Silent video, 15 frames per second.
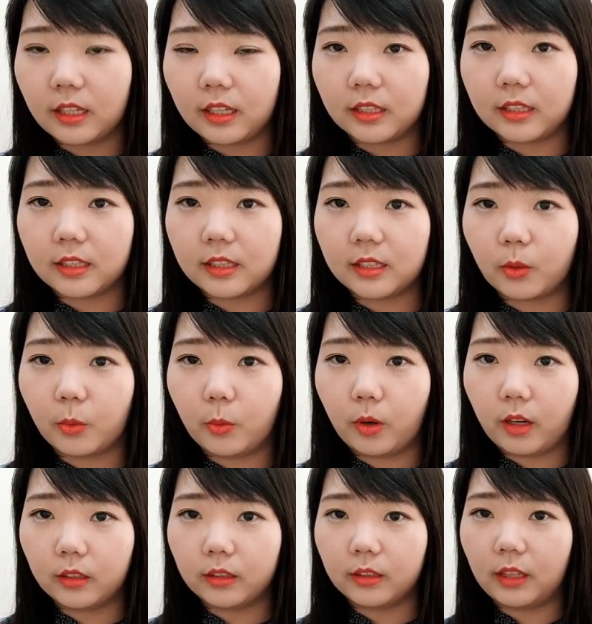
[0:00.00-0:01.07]
is
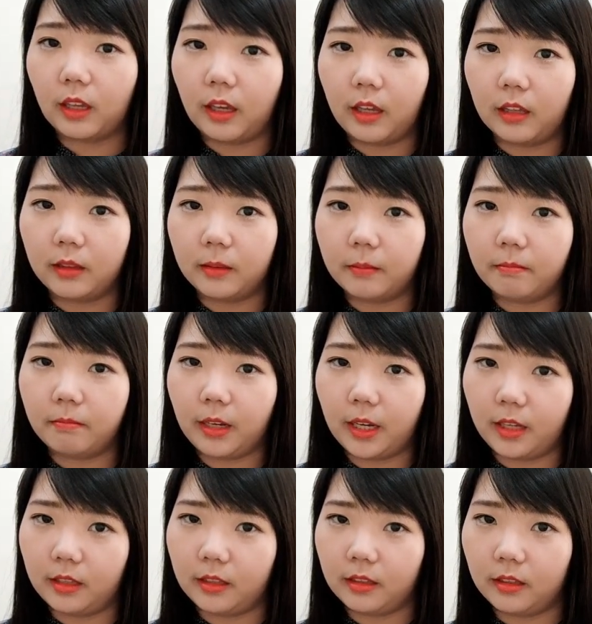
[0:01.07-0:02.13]
what that
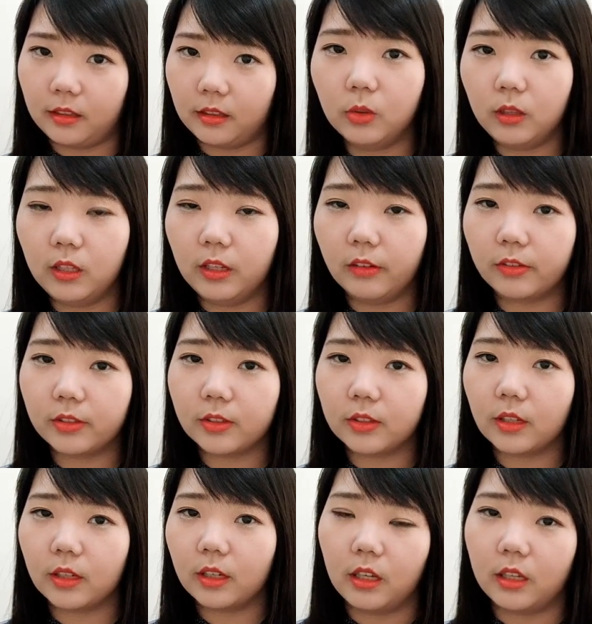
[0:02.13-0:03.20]
man who
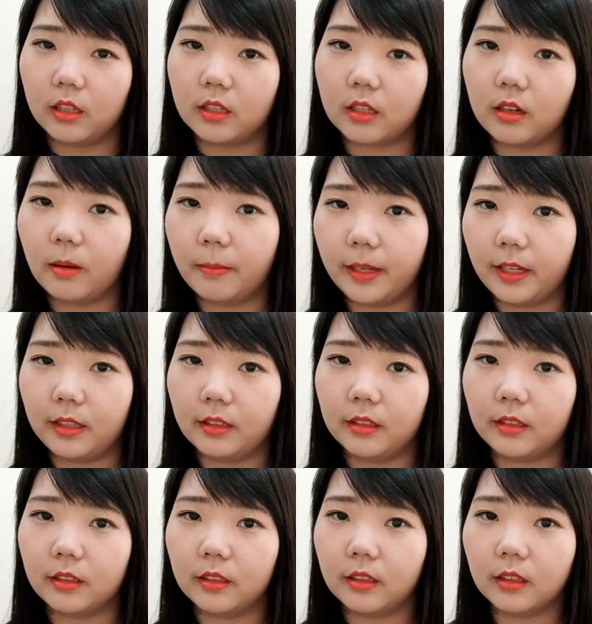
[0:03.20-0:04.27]
leaves his
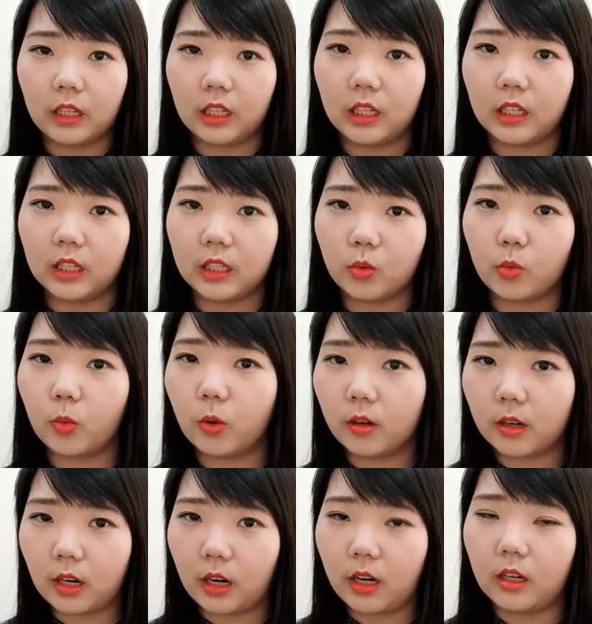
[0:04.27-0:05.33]
comment in
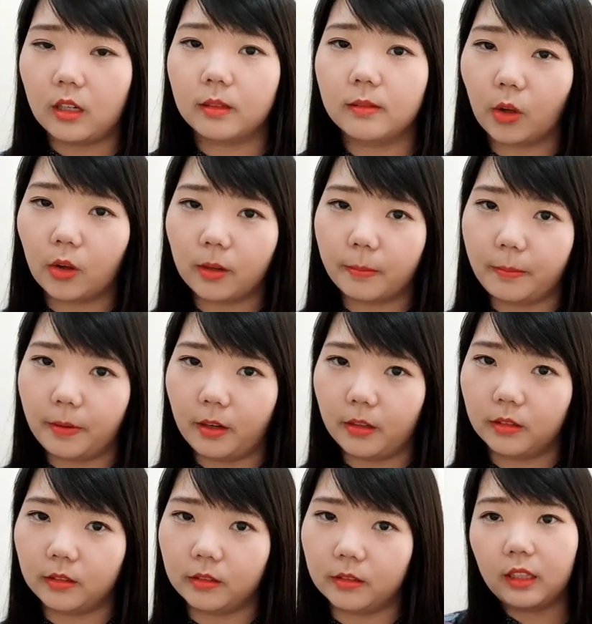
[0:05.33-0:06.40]
Quora talk about.